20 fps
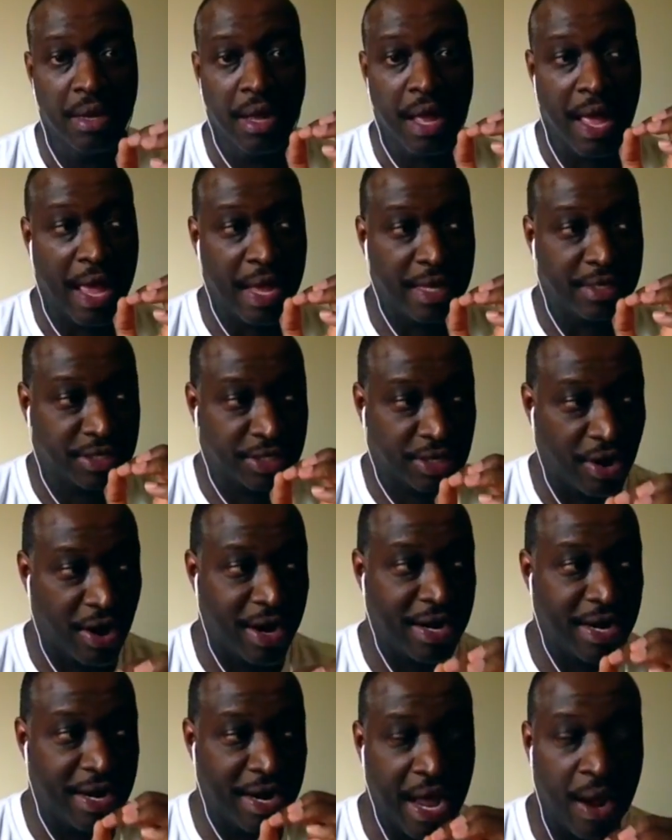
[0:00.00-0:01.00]
And
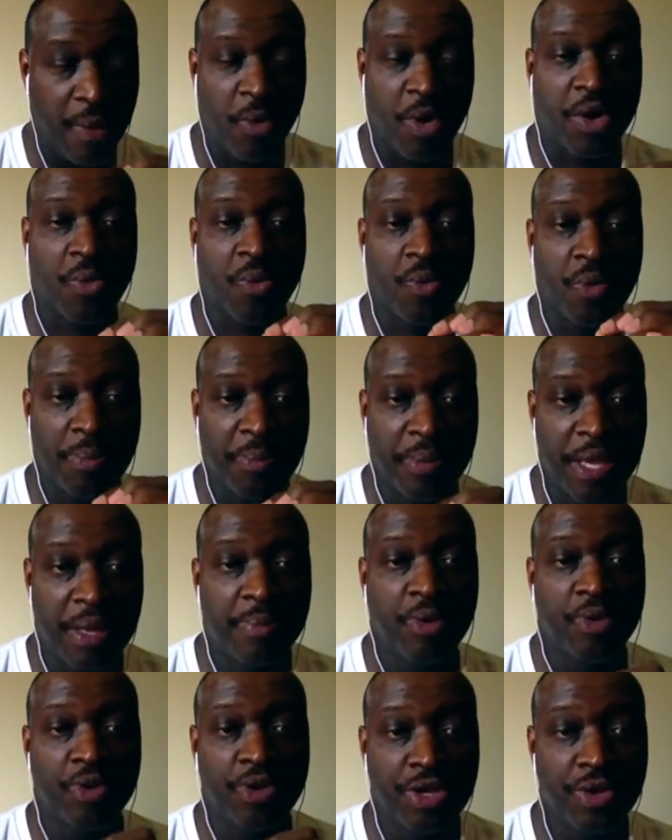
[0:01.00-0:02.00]
start networking with
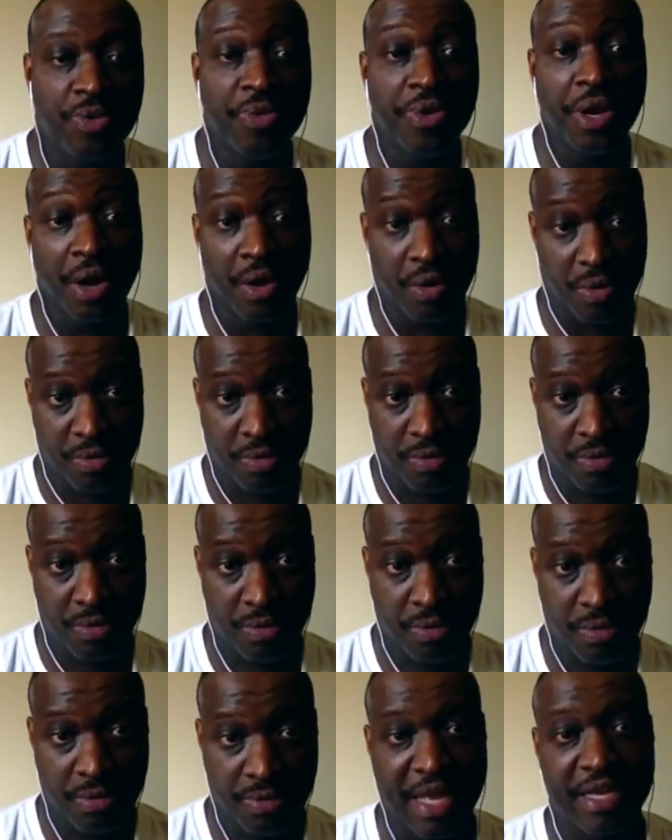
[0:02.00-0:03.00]
people you know.
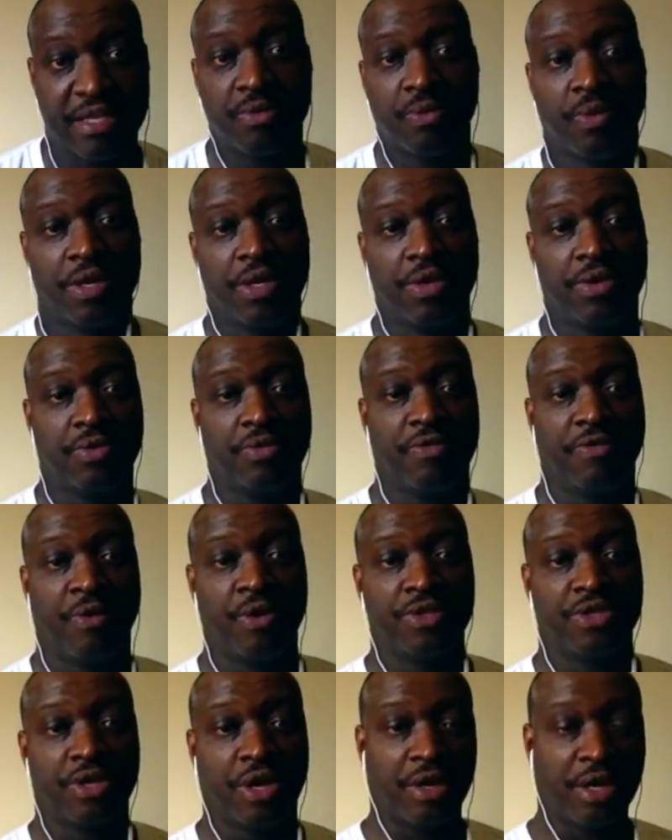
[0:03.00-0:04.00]
That's what you do
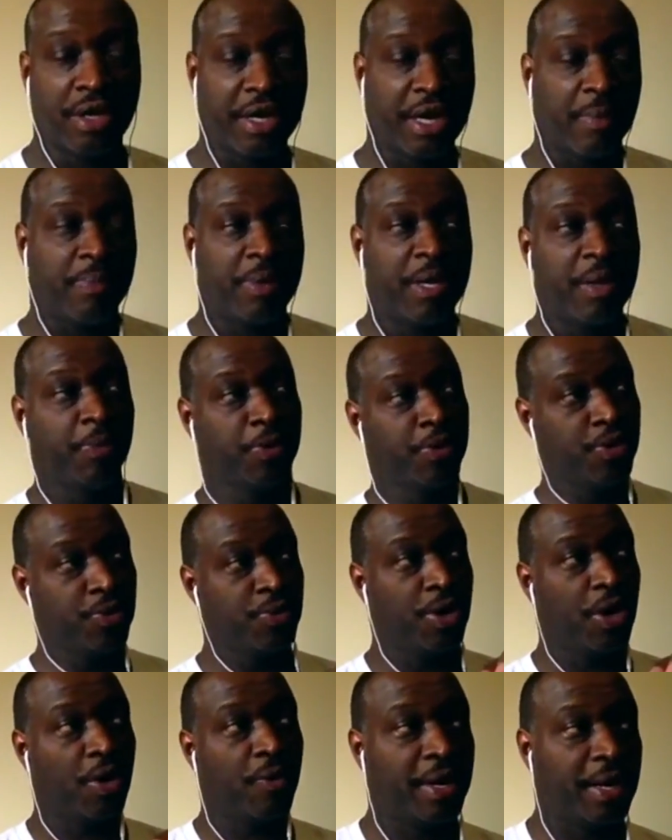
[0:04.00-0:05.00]
first. Start looking at people you
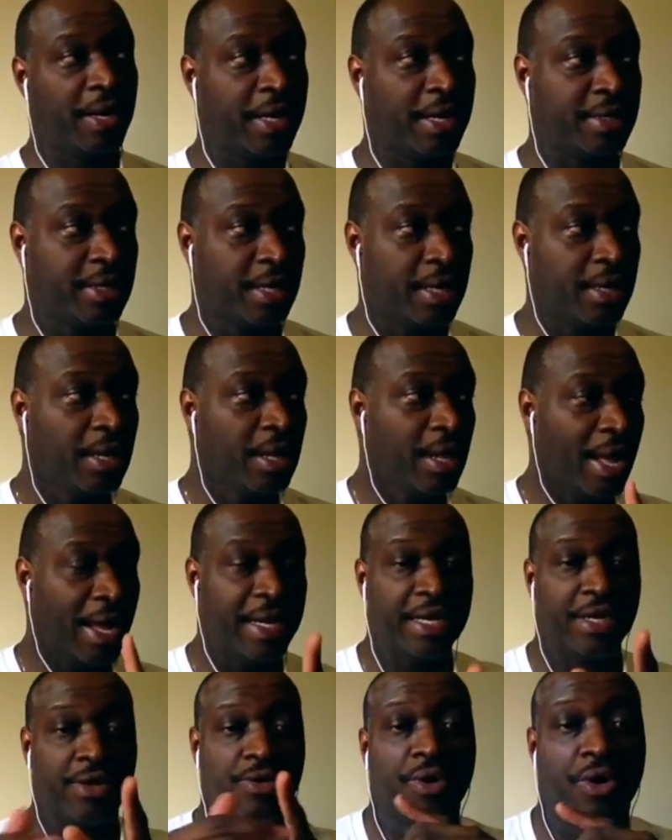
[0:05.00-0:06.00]
know in LinkedIn. I
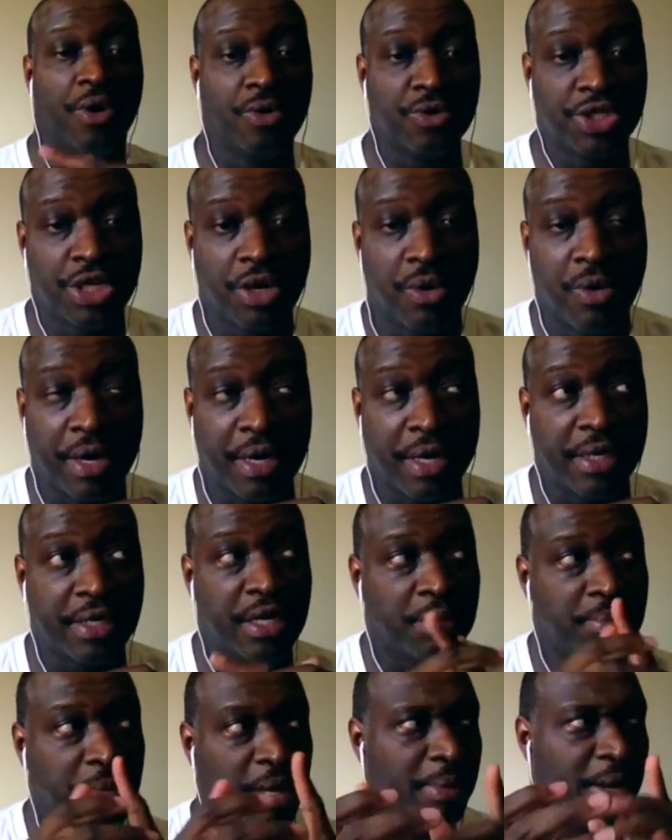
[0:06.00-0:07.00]
need to do a whole show on
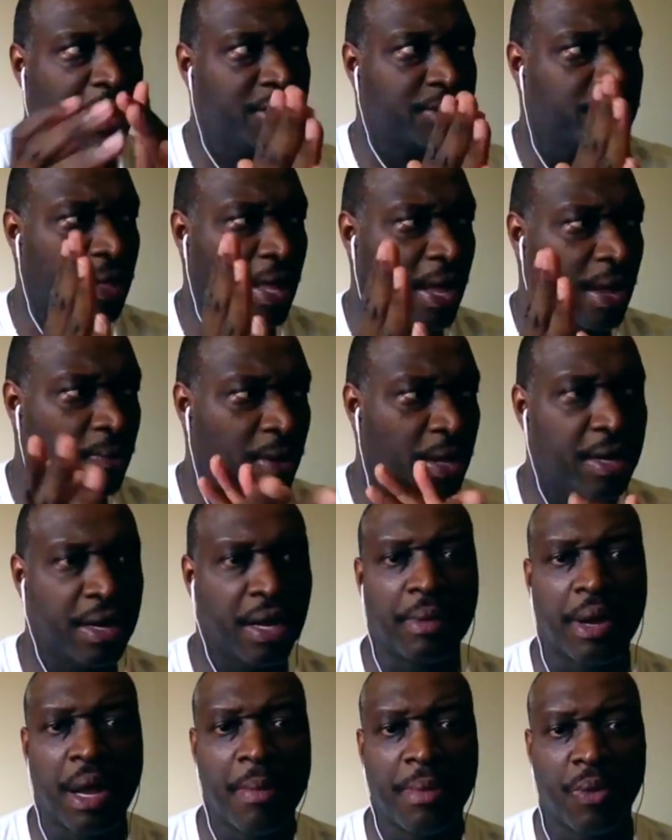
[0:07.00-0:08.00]
LinkedIn. Maybe I'll do that in the
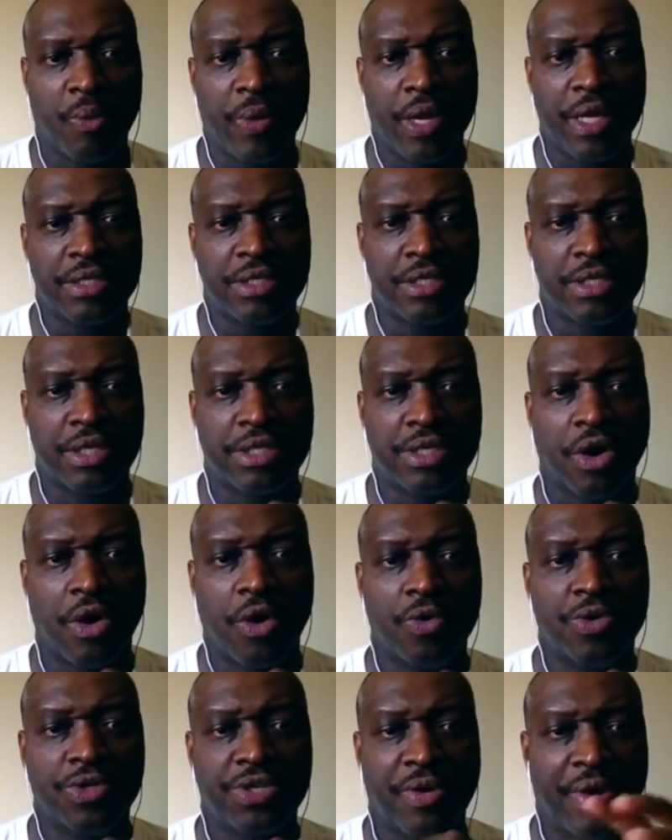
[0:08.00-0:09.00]
upcoming weeks. Just a
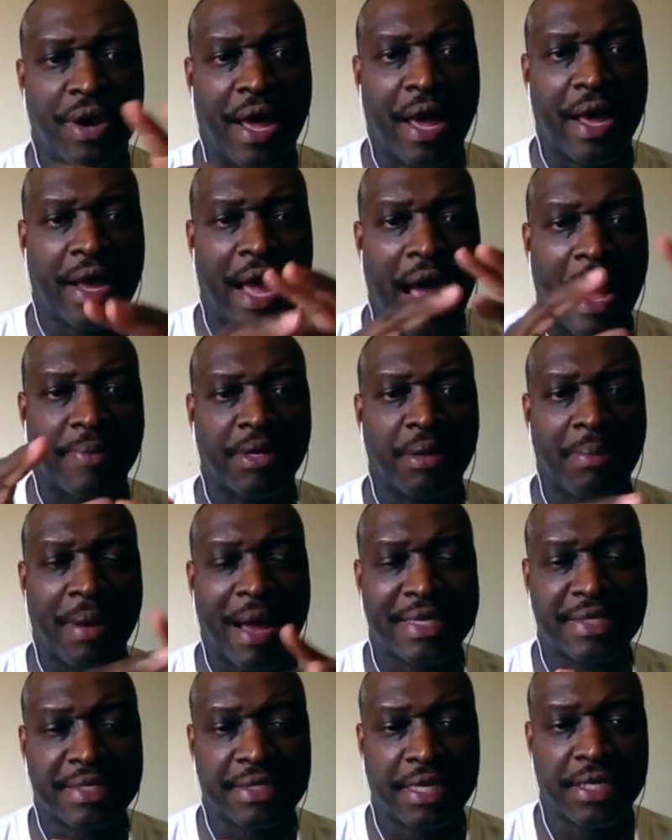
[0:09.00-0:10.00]
whole show on how to
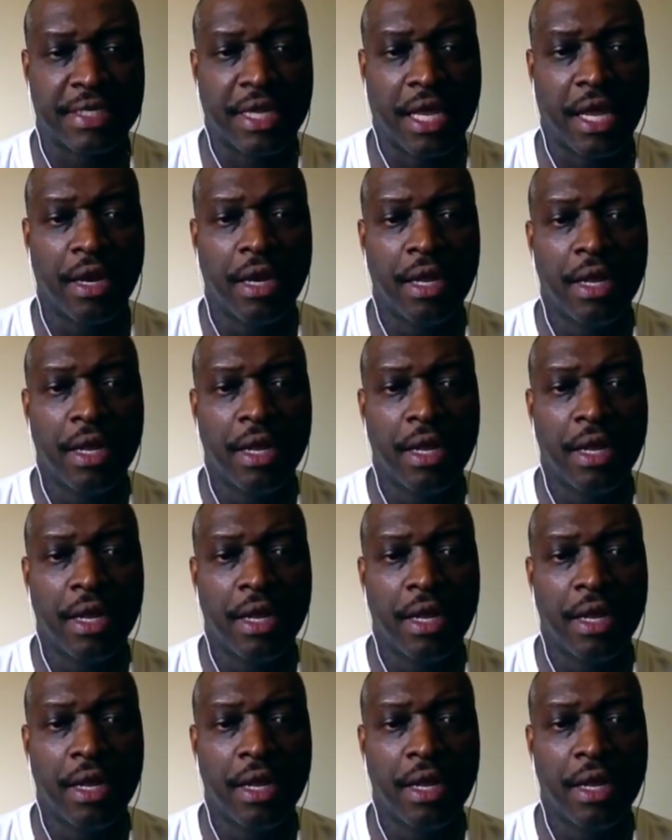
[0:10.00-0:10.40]
optimize LinkedIn.